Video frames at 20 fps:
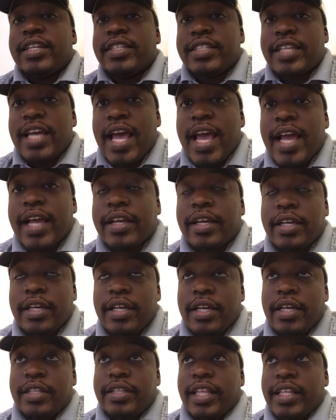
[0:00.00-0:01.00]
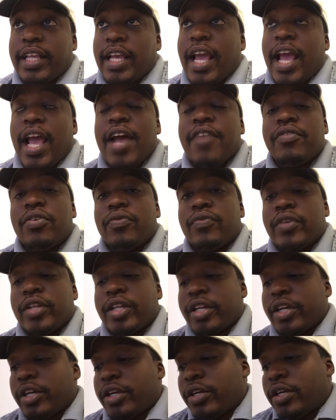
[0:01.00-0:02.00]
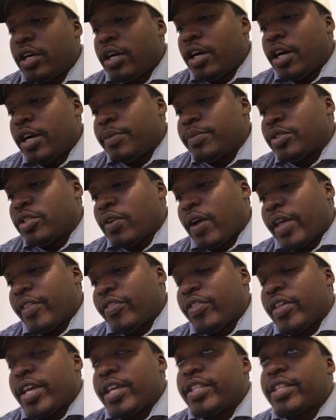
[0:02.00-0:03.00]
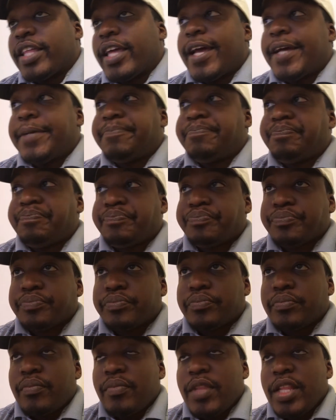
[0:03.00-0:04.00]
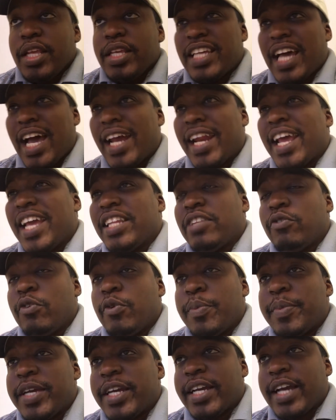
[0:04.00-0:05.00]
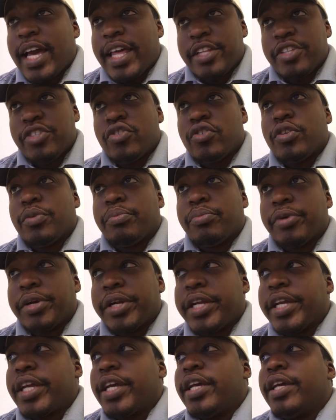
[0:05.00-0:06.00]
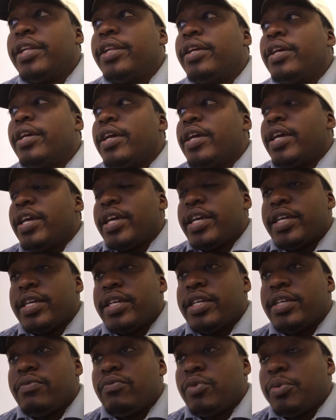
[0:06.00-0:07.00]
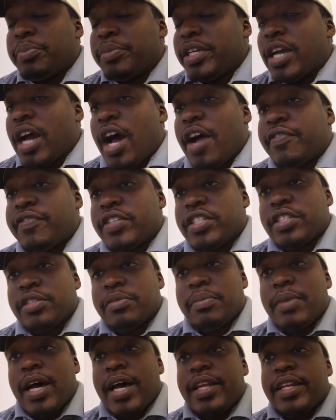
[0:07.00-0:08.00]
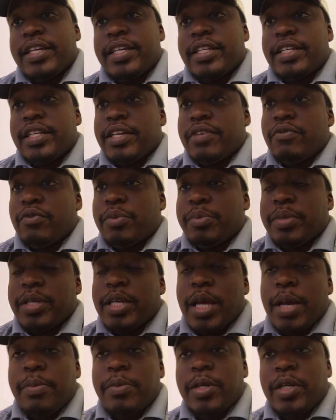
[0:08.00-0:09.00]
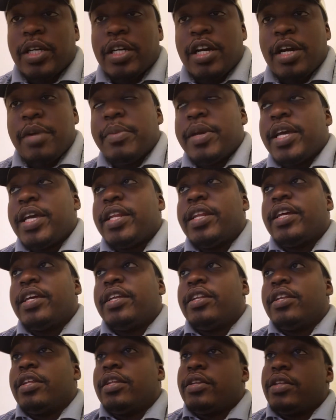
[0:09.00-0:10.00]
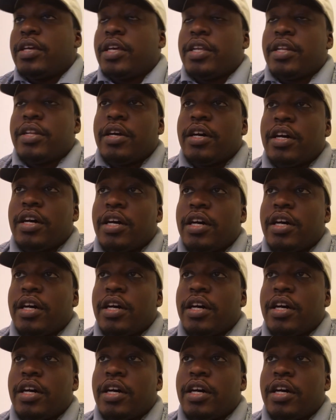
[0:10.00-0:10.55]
attack that they have over there. So I think that Todd Haley would be a guy that you could bring in. He would be offensive-minded. He would be able to come in and